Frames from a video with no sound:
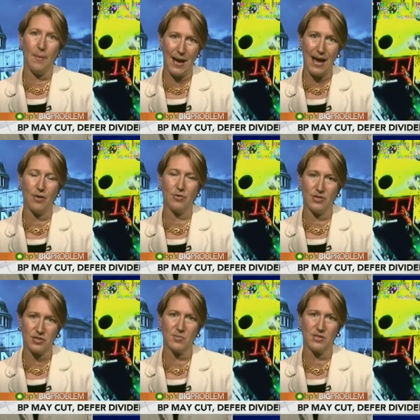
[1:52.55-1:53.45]

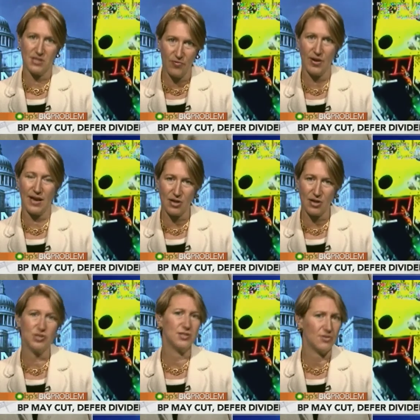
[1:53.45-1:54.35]
about the specific
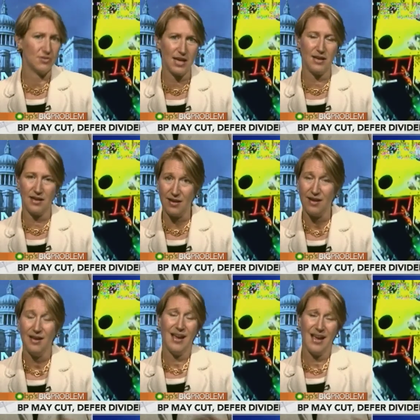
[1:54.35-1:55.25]
actions they're taking,